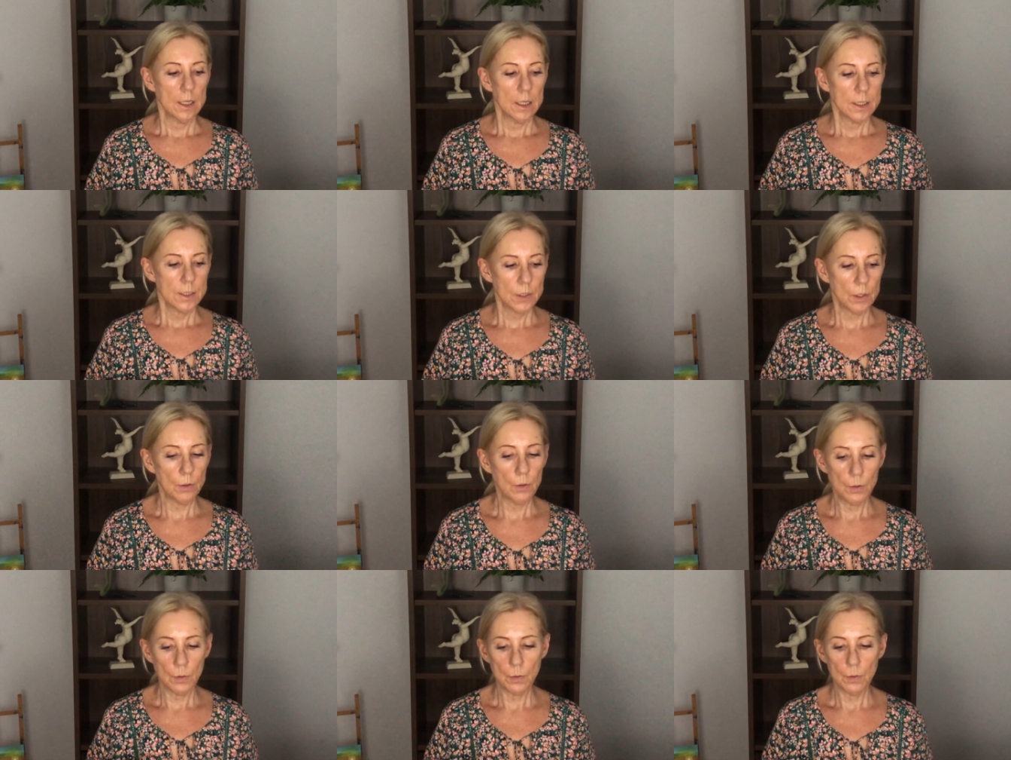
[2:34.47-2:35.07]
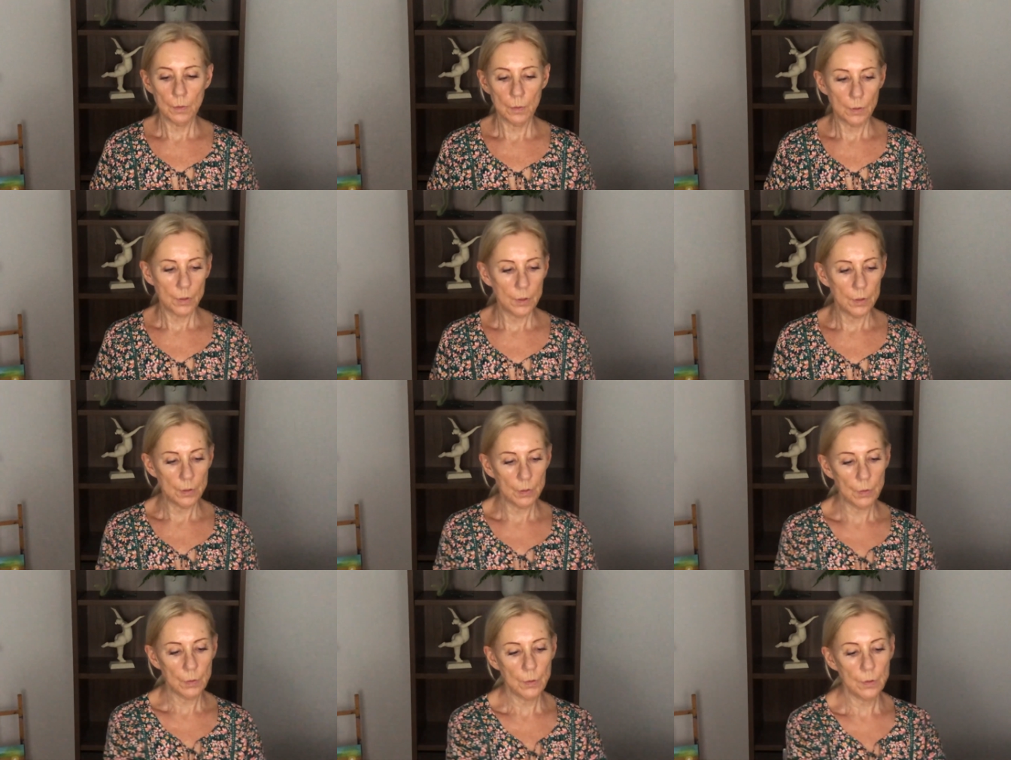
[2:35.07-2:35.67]
So,
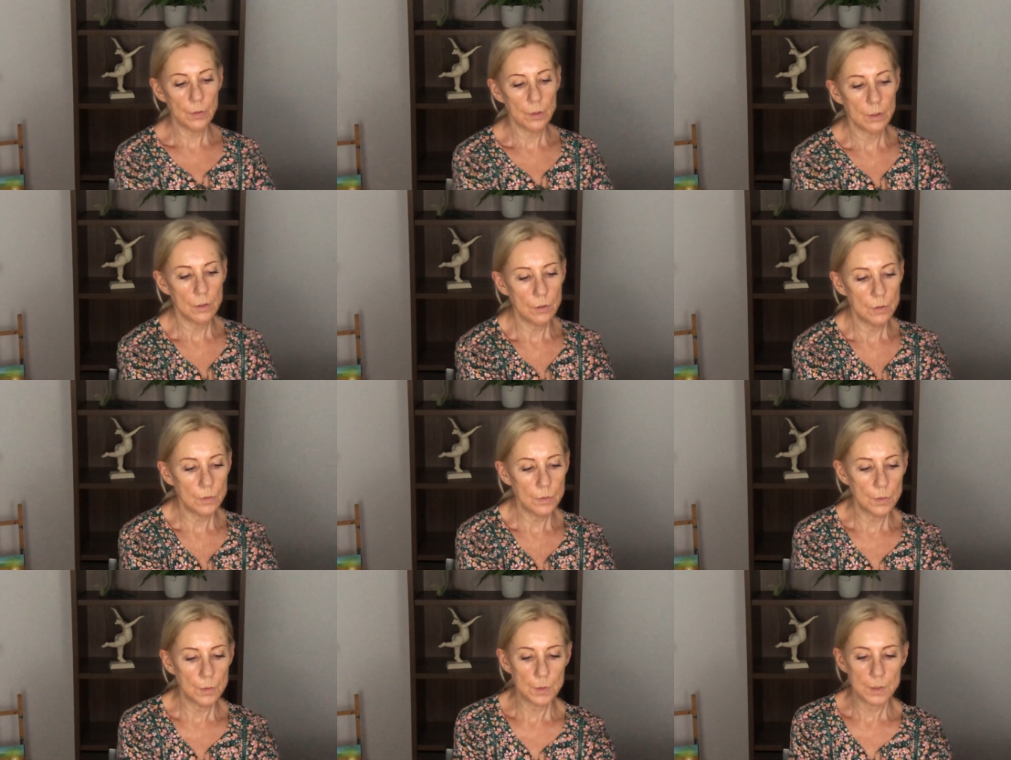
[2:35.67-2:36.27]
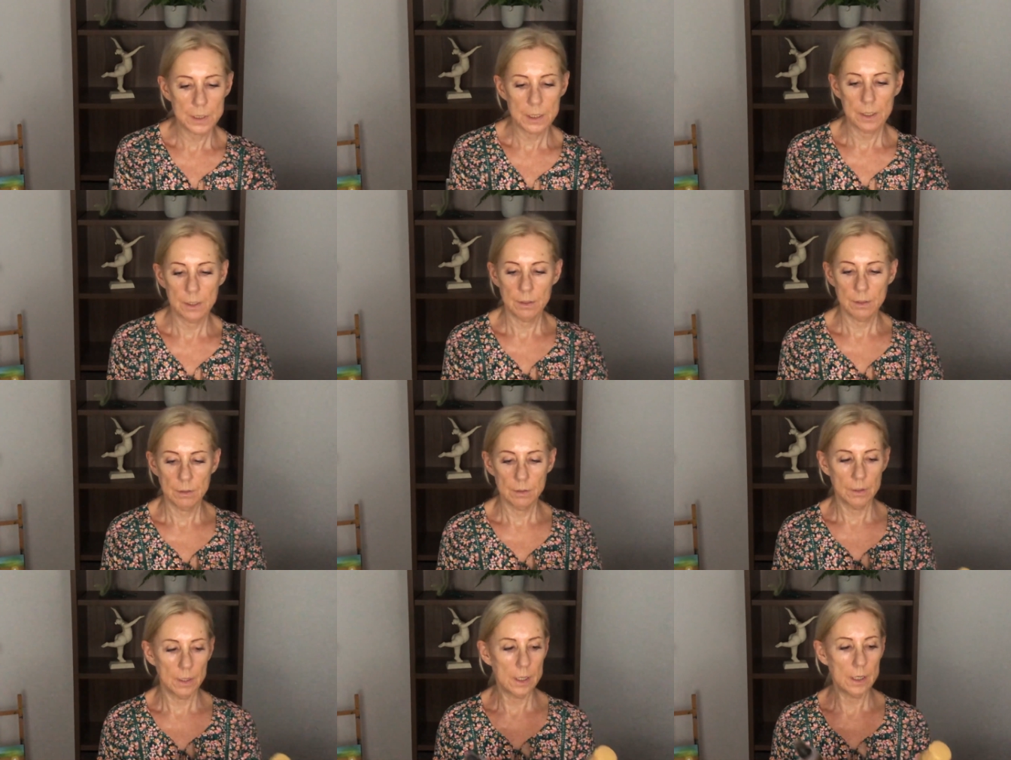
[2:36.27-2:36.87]
you can use
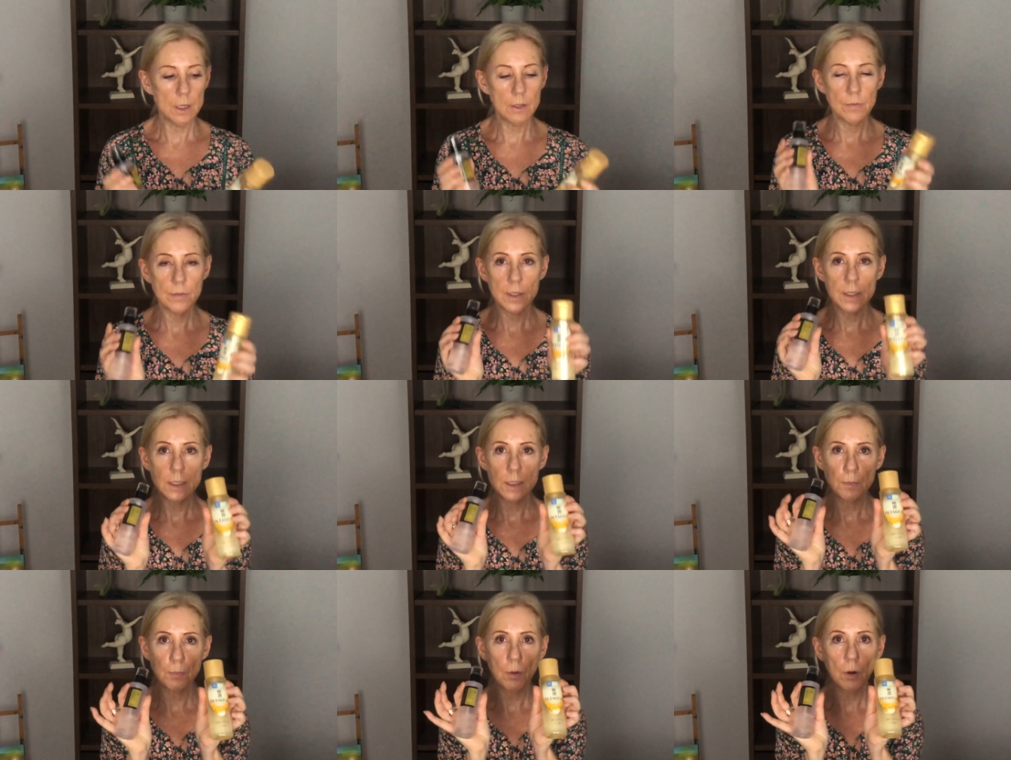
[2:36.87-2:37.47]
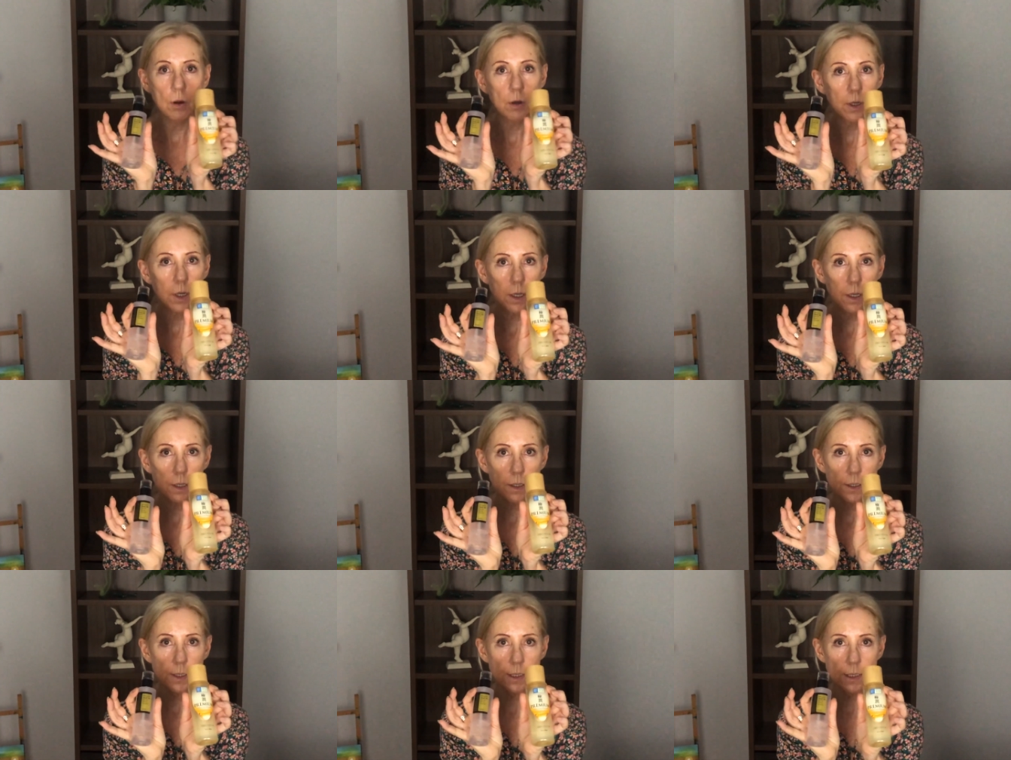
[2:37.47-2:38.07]
any of these
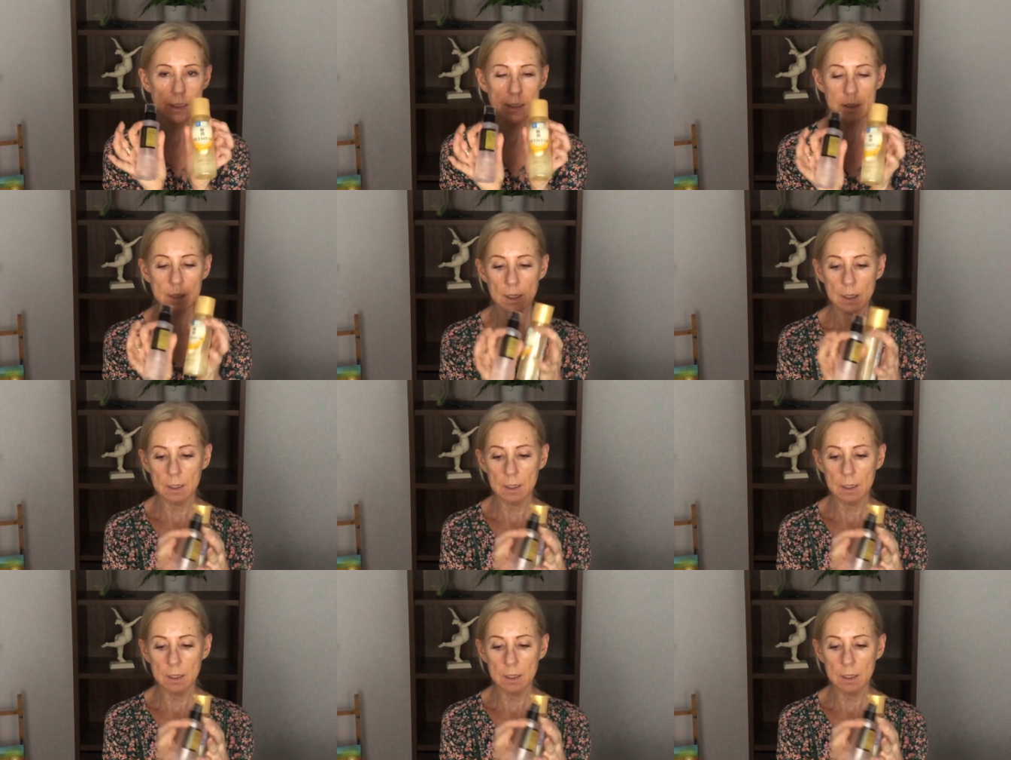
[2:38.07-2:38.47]
products,